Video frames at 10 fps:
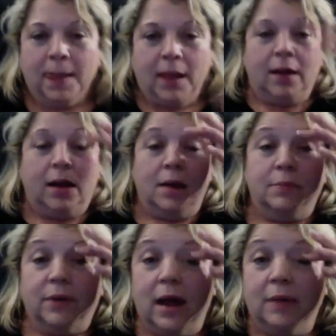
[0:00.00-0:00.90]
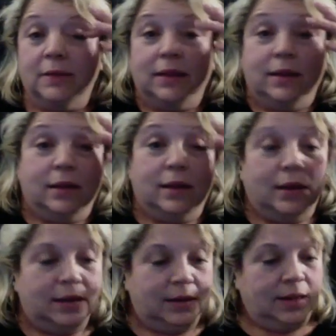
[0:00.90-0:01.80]
Probably
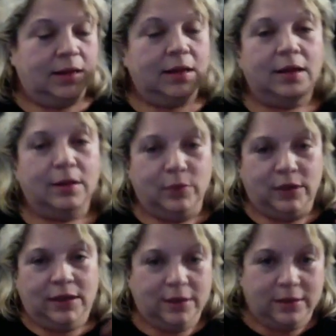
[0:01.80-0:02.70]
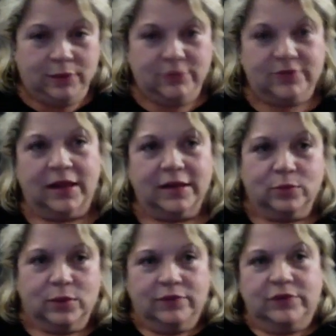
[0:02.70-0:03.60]
when he was like
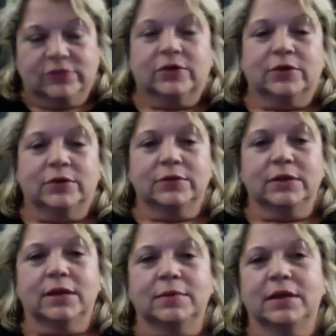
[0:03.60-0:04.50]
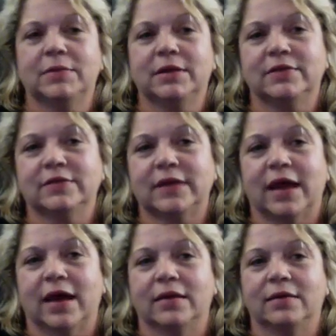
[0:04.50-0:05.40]
12 years old, and him and his
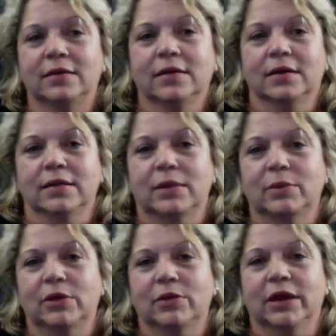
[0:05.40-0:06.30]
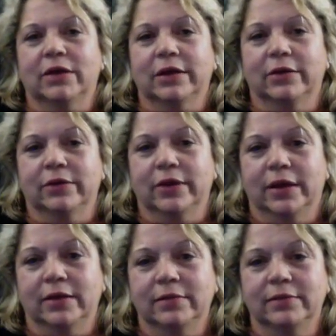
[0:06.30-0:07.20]
dad, they would go karaoke,
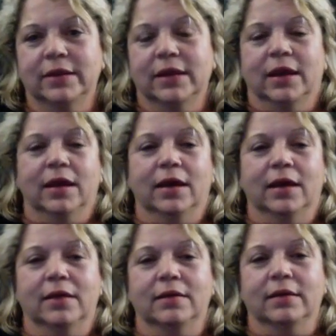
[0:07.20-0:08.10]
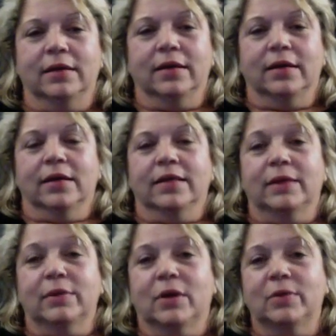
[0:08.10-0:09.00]
and they
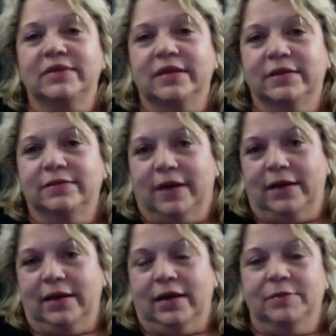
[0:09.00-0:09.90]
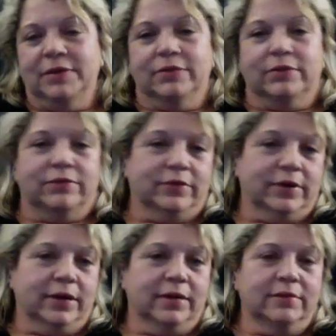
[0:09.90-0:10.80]
would always get in a fight. I'd be the
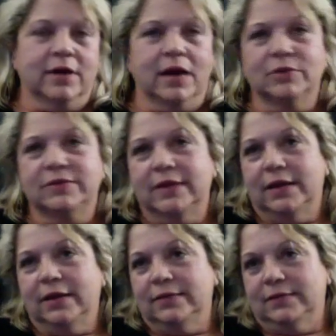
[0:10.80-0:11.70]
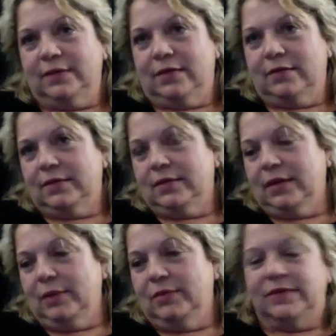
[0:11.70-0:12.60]
referee. John would sing his song, or
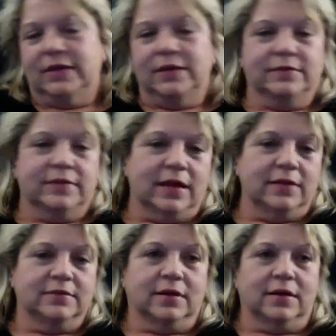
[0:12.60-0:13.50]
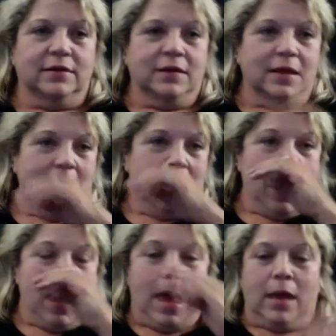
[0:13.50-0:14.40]
he would sing his dad's song,
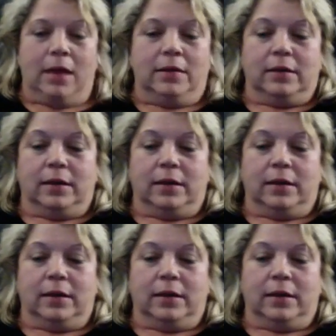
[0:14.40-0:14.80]
and